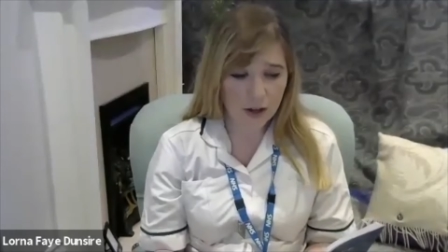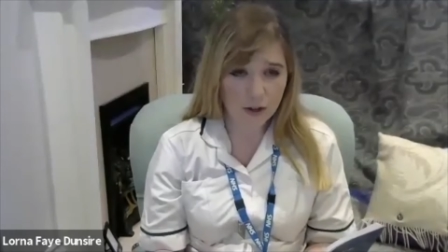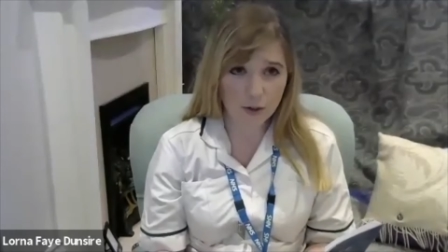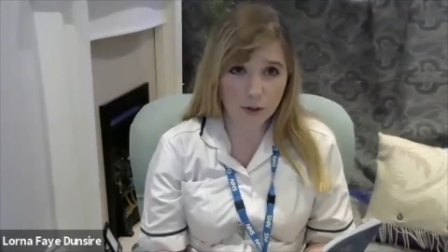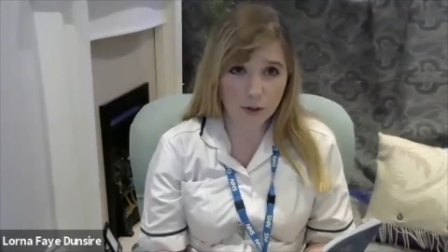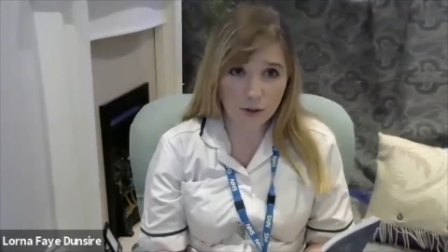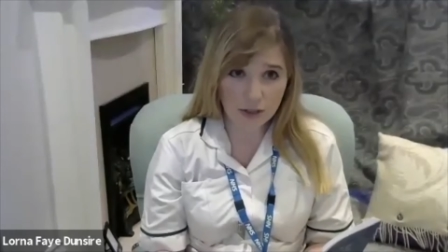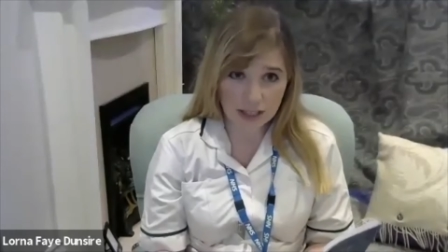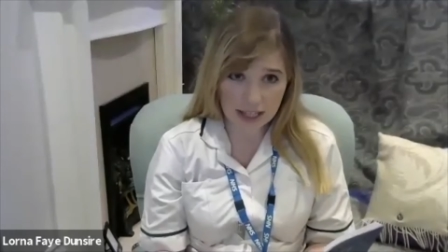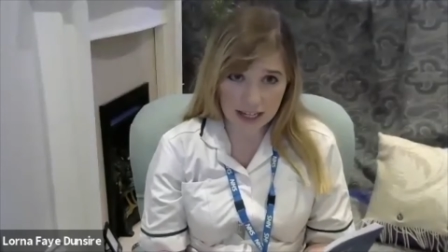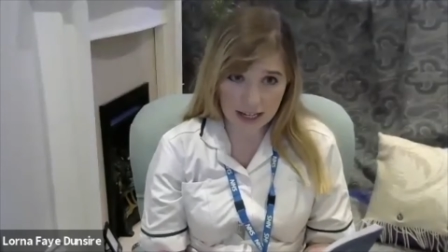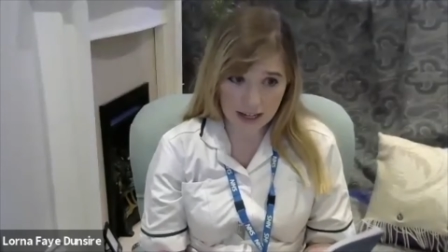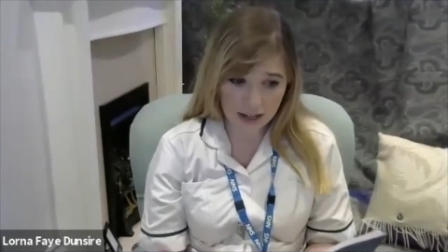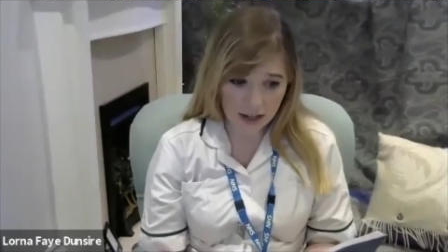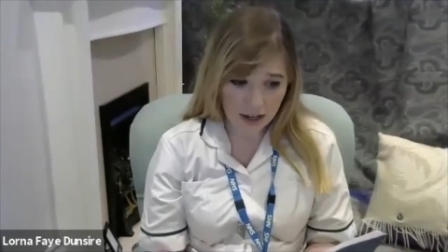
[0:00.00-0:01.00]

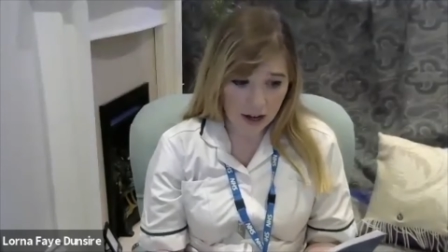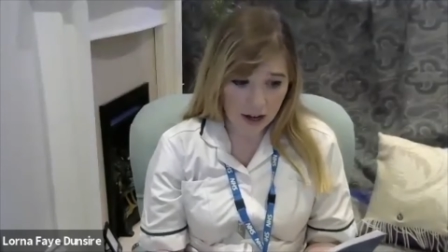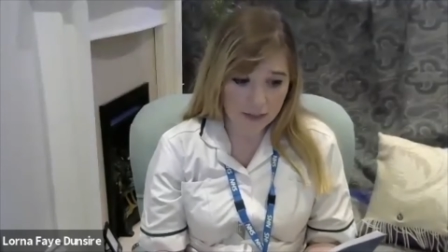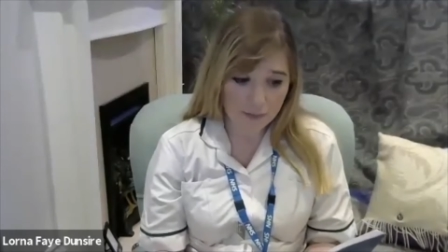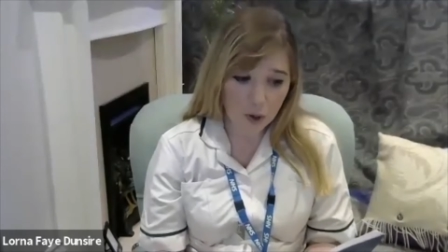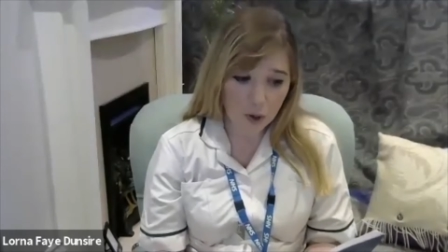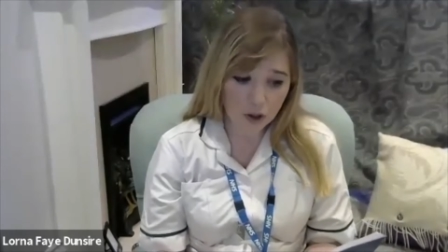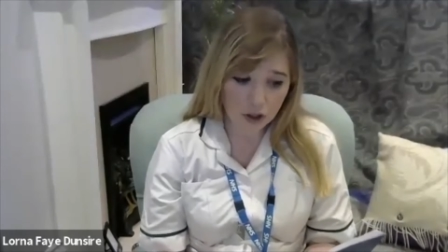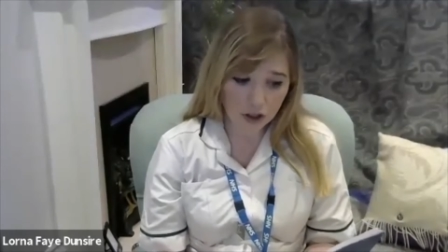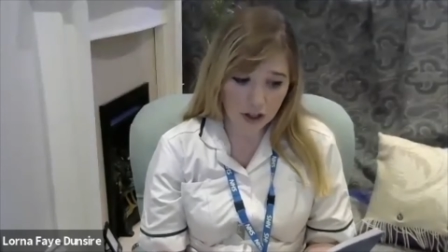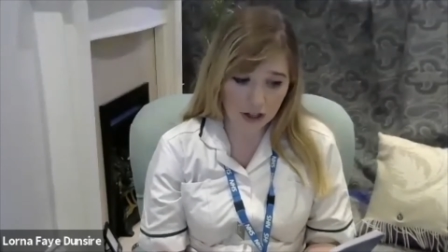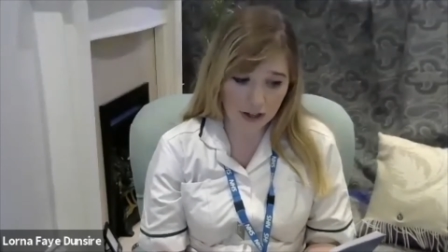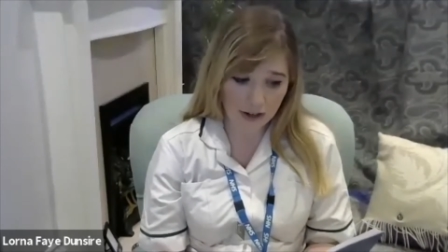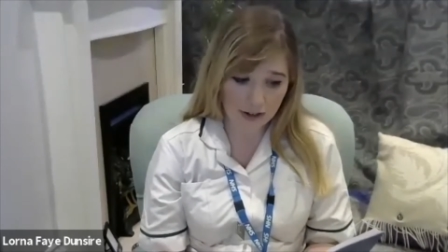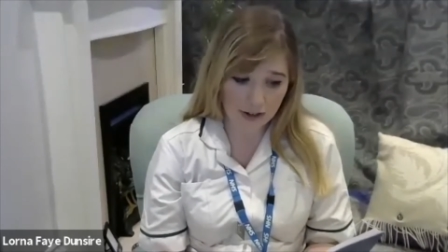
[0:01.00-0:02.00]
Cruelty has pushed
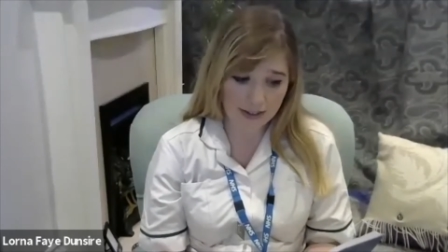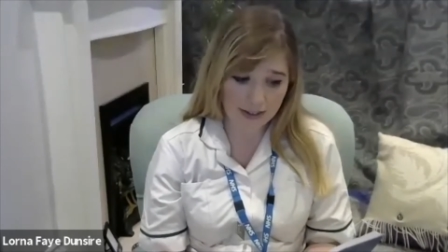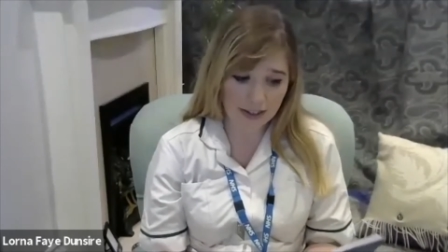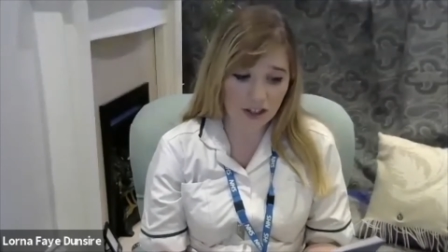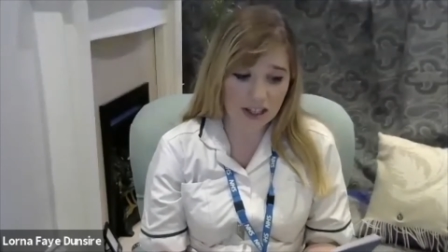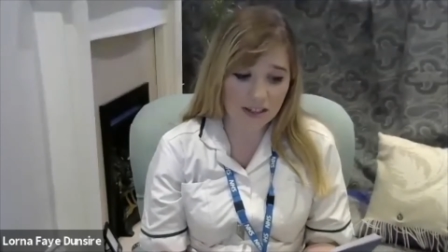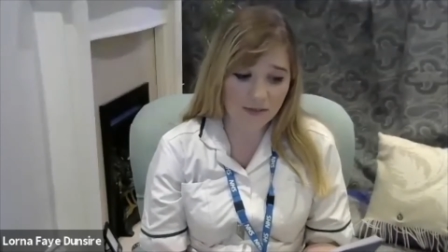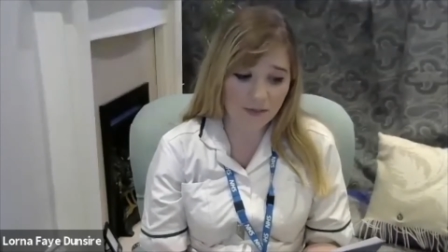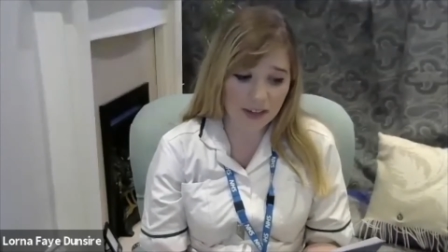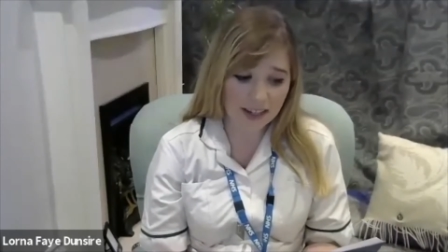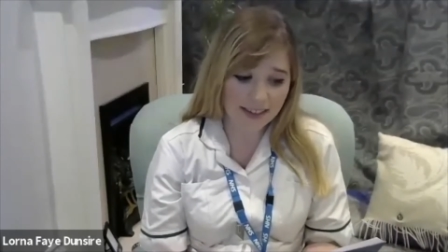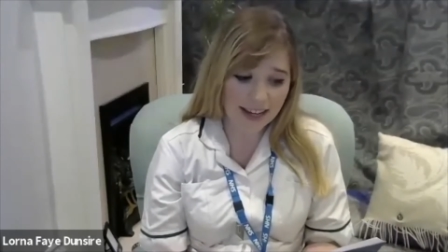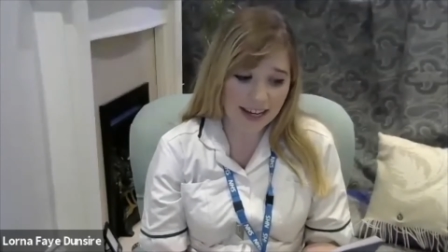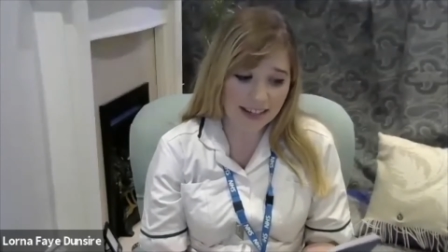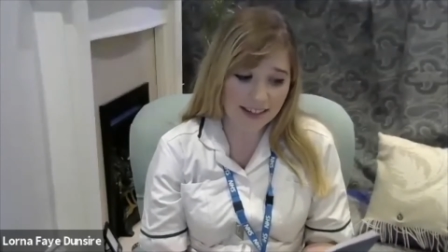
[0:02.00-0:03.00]
her till she's
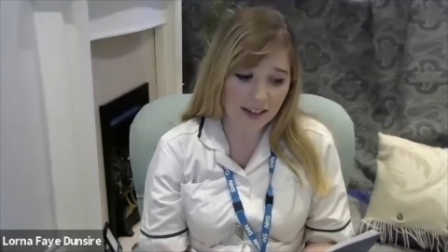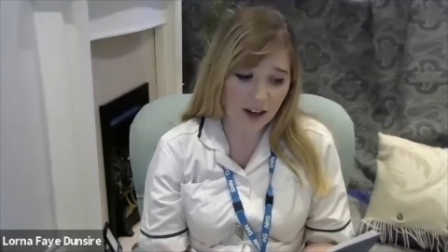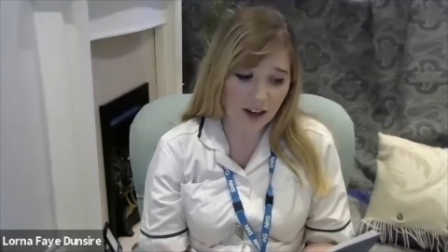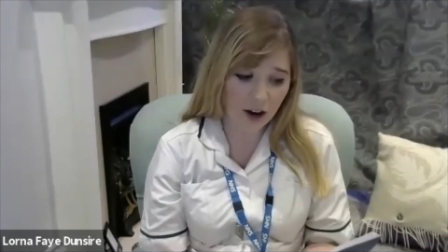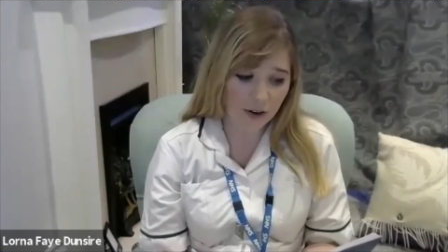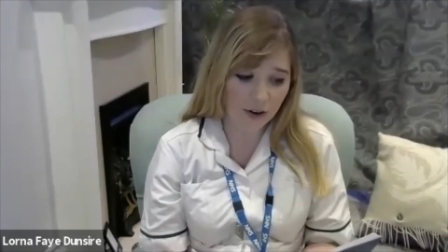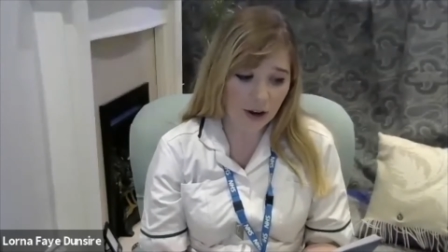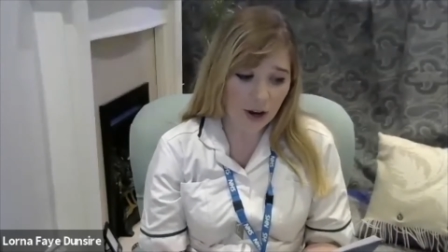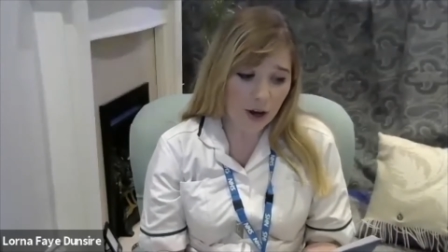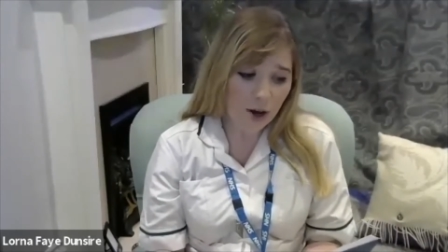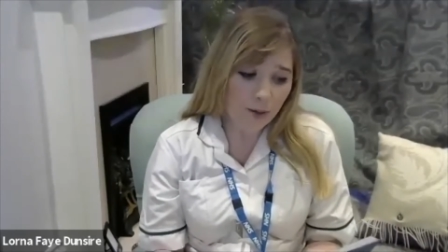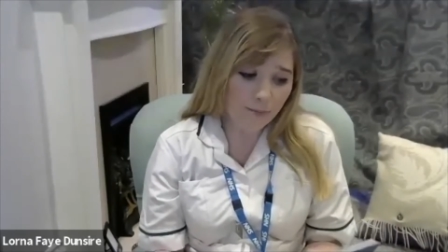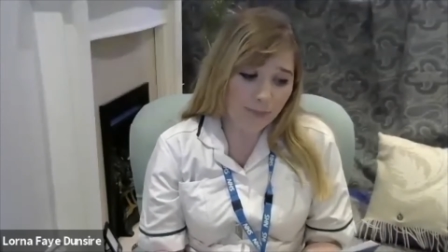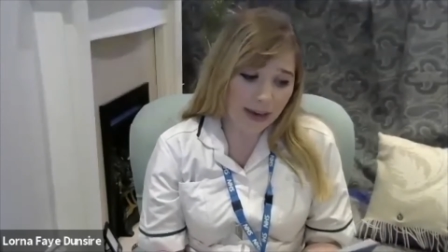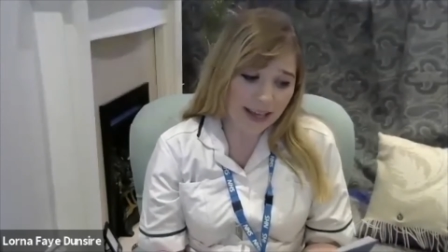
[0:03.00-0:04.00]
fixated on
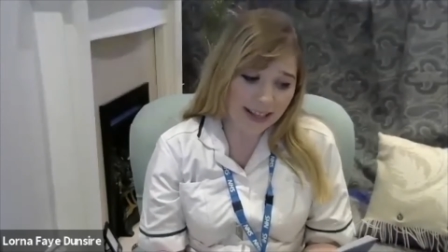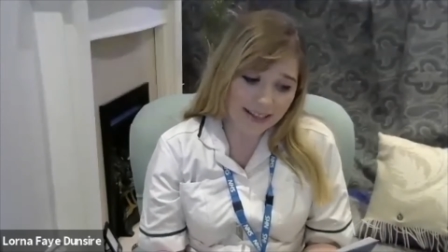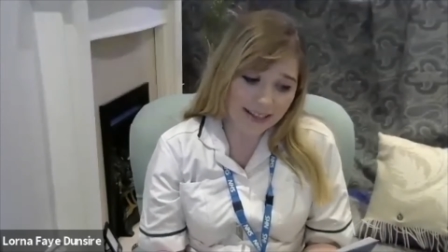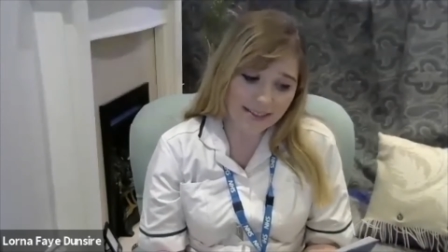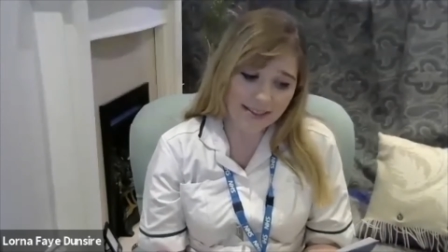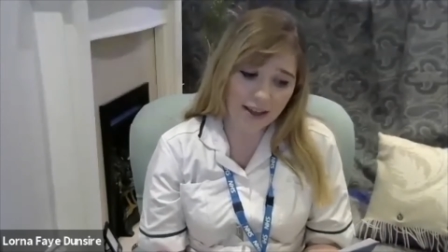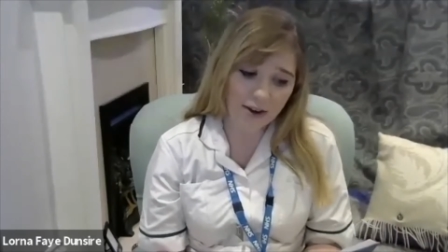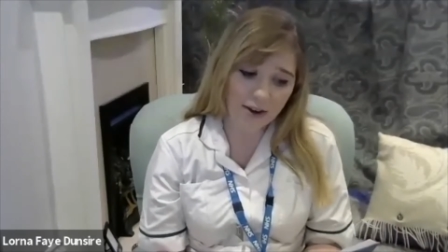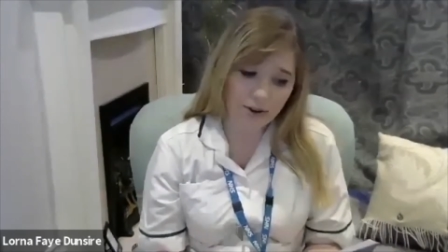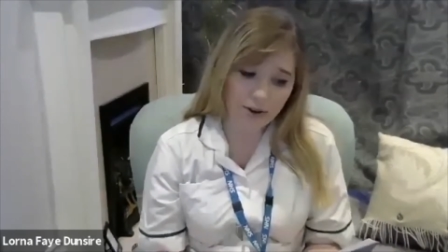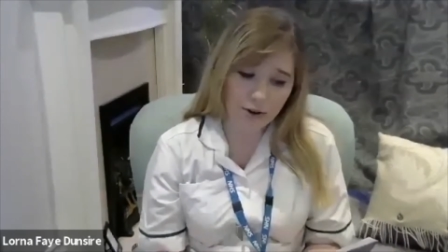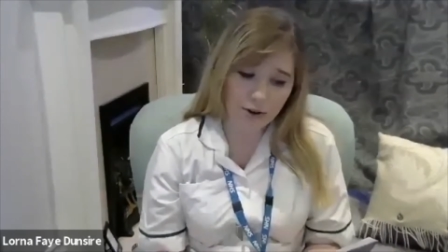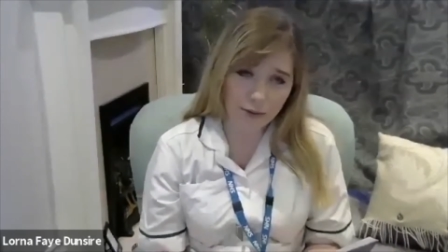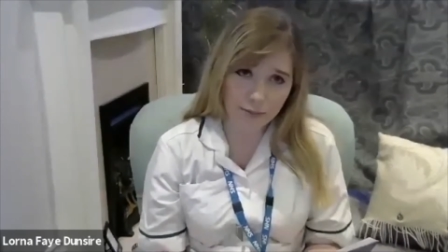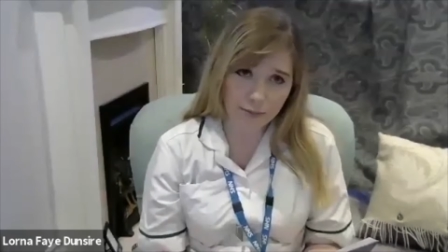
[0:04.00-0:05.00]
pills that
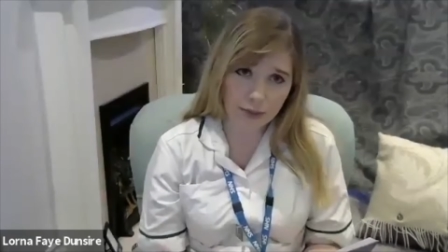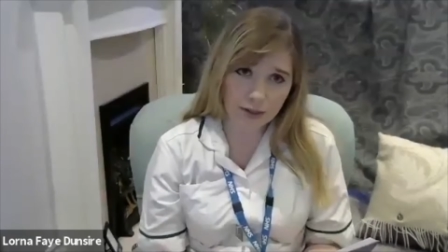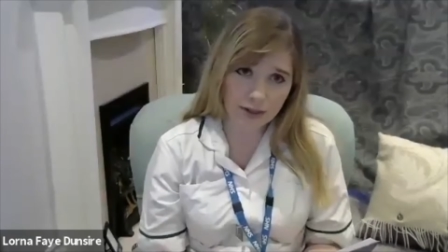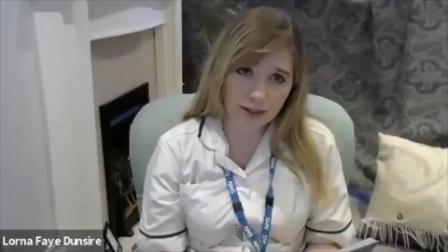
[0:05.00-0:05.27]
numb,